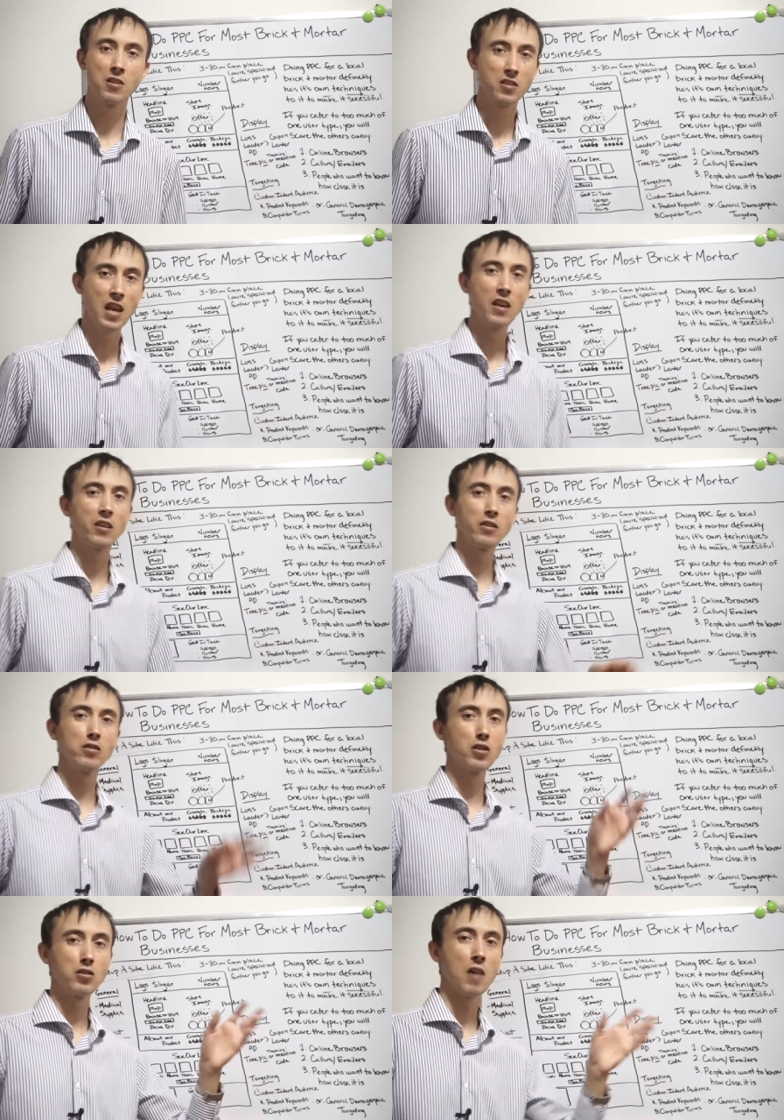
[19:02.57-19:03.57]
in sales
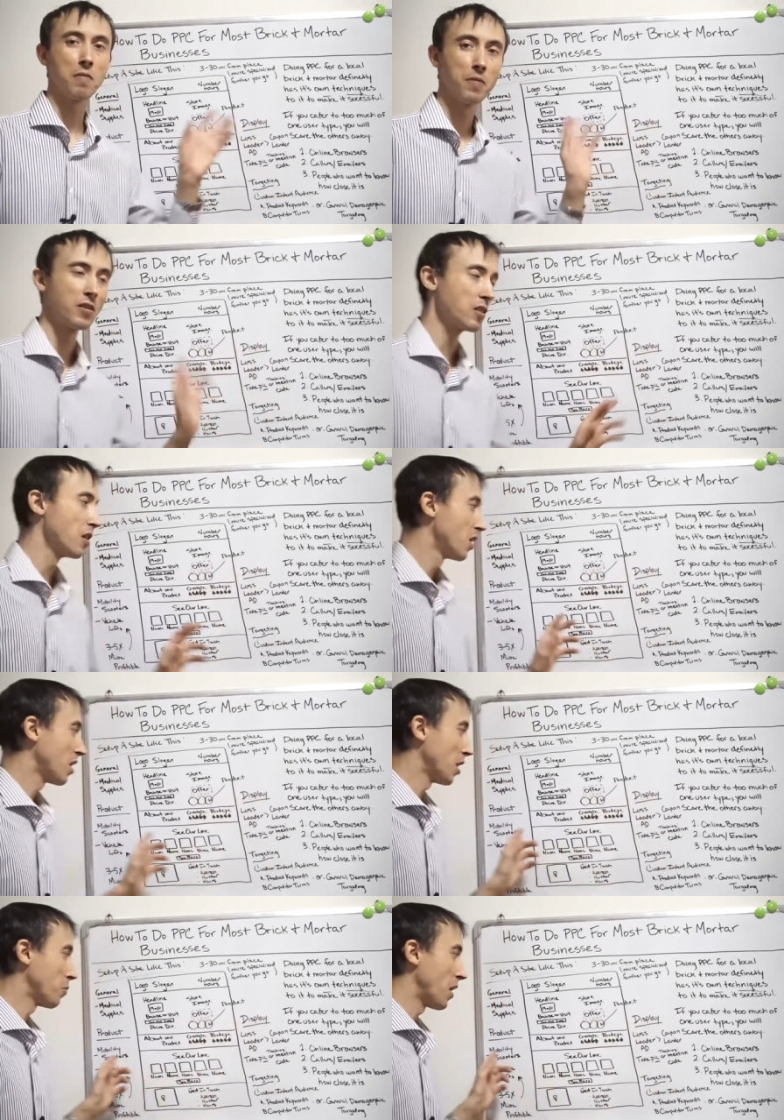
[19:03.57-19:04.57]
just off of this
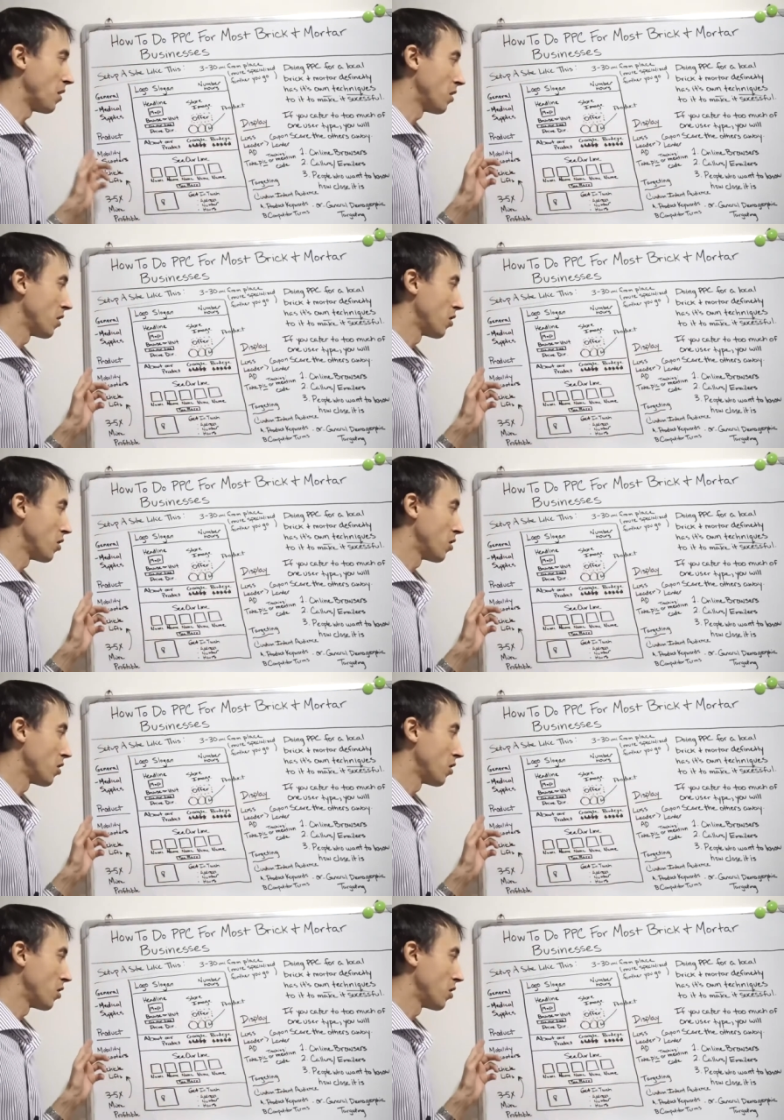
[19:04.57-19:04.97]
campaign,